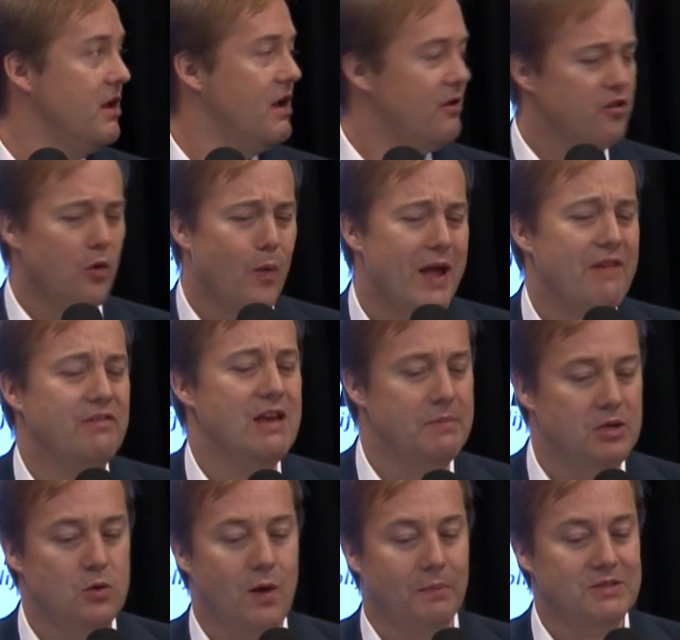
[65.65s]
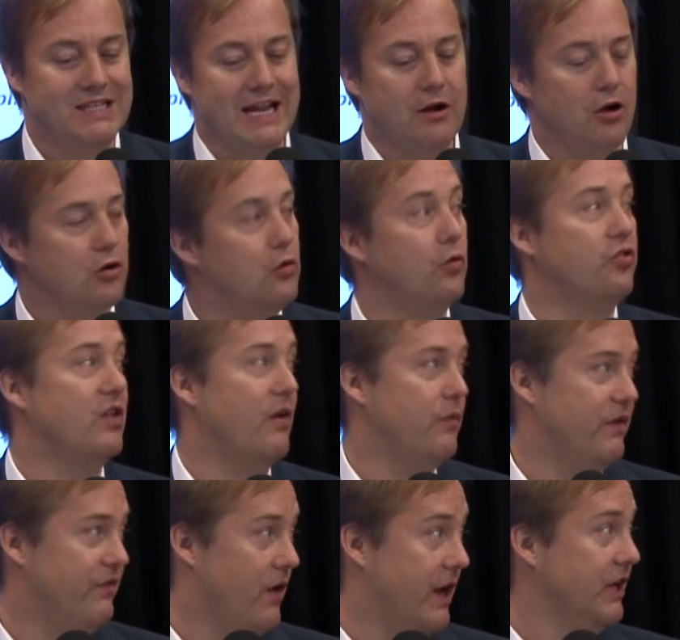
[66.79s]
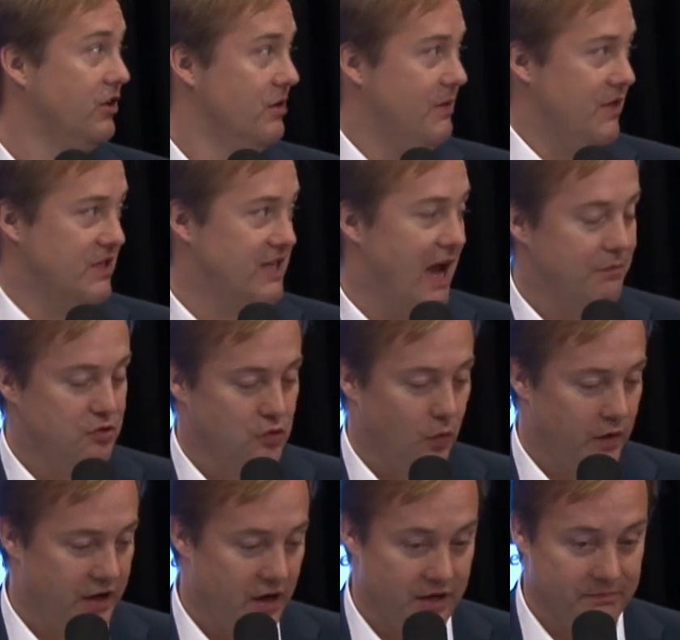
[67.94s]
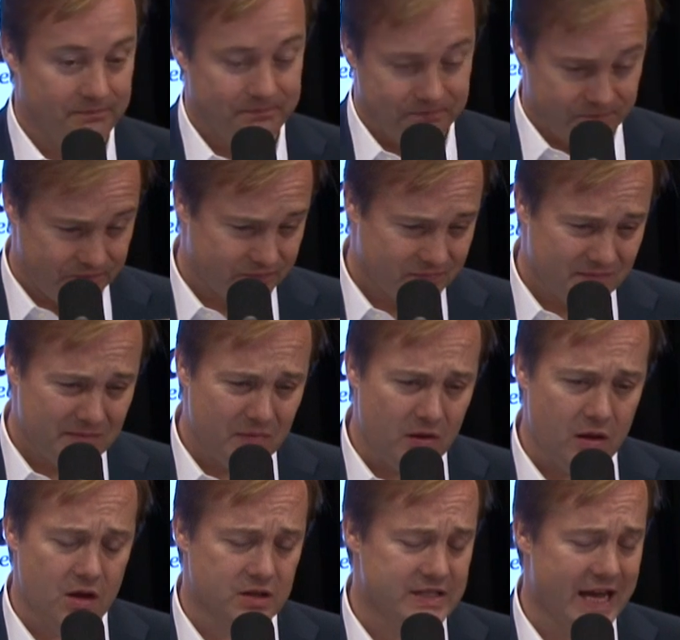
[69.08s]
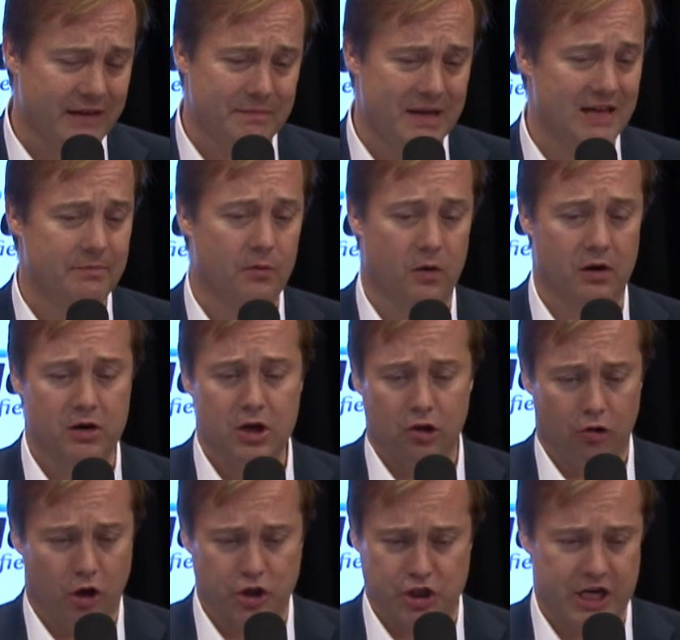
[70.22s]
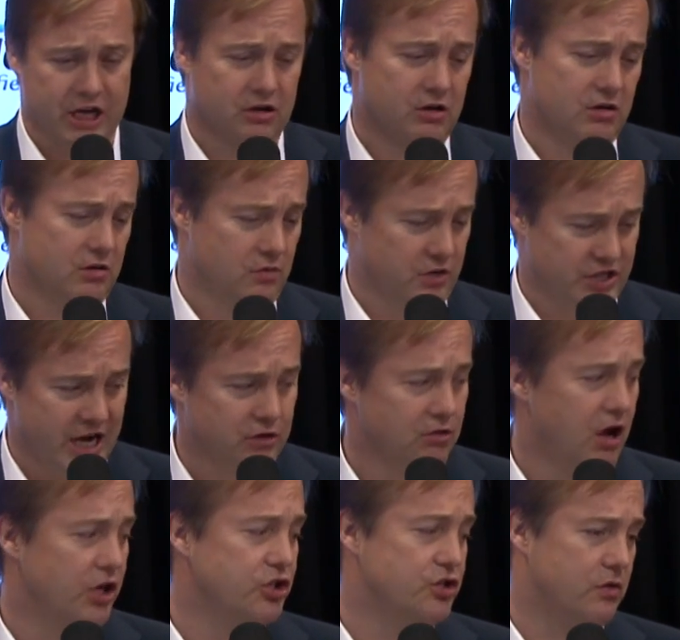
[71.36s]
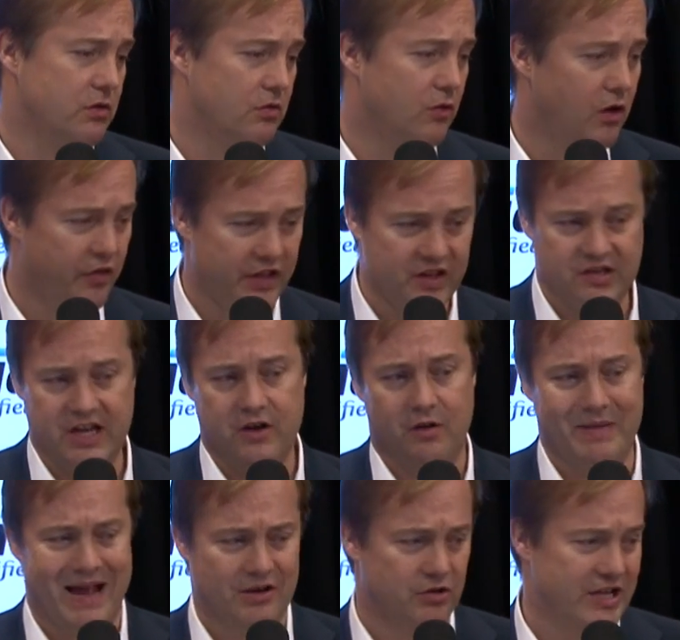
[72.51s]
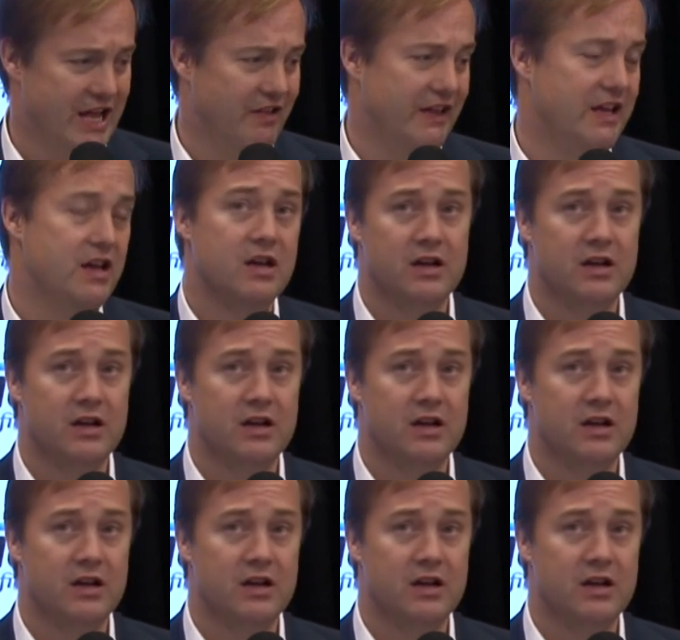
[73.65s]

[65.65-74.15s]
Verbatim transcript: It's our way of keeping you up to date on cool stuff we find. It could be the top story on uh, Techmeme or Launch Ticker or TechCrunch or All Things D or Pando Daily.